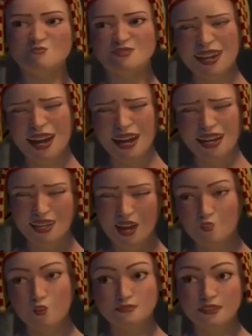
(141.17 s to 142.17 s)
Well, hi
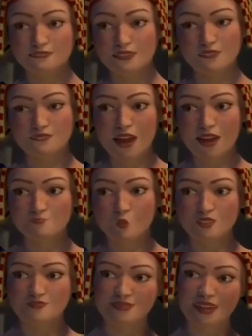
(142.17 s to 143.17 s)
there. Welcome to Friar's Fat
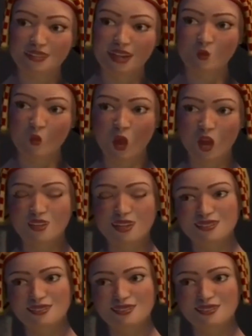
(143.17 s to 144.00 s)
Boy. May I take your order?